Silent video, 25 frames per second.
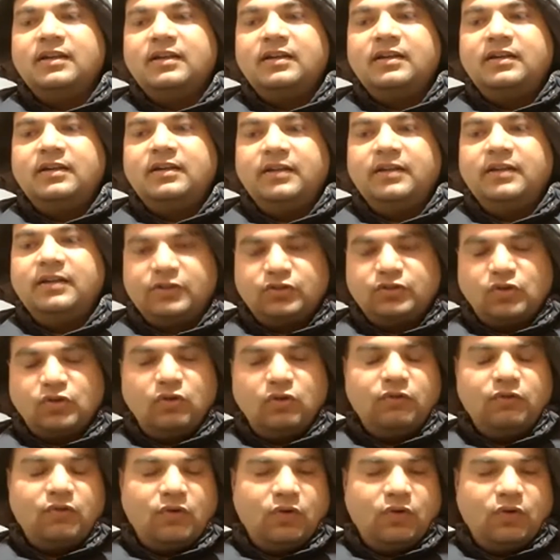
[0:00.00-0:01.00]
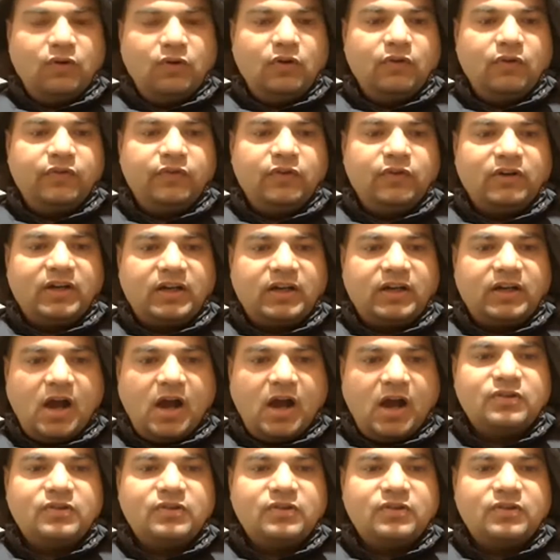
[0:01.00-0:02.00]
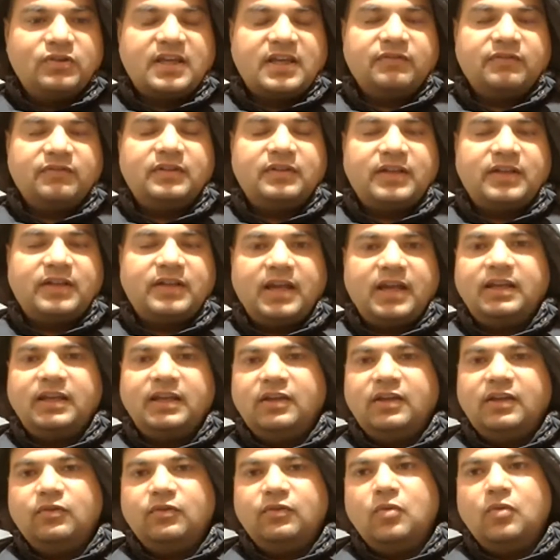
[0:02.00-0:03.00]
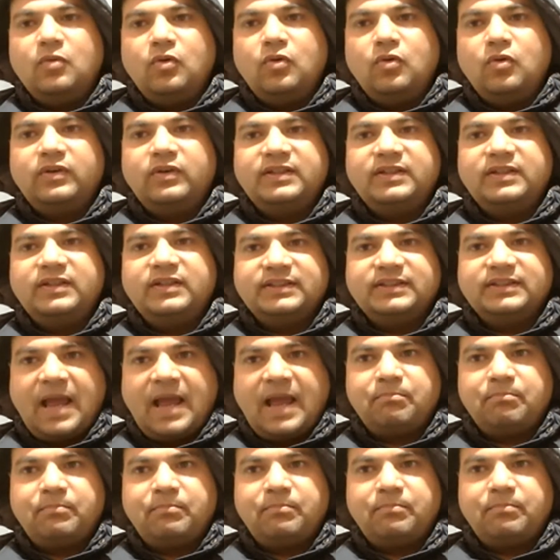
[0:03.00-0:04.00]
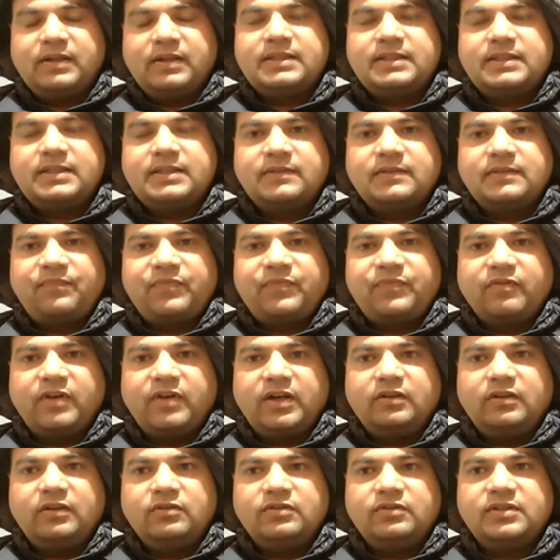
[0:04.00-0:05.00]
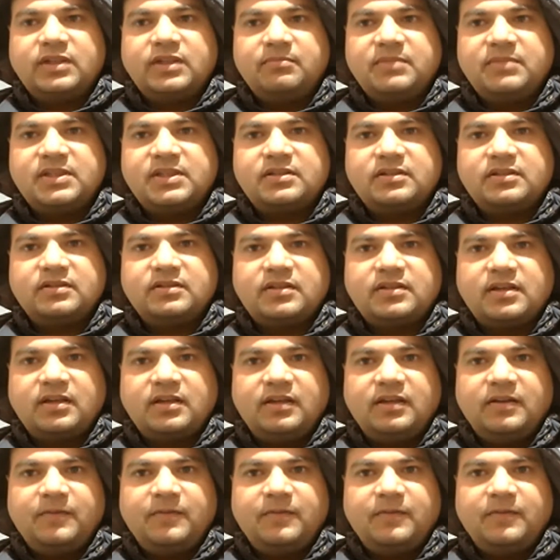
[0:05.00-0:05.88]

resolve all of your doubts and can give more examples. What you say, Mr. Shani?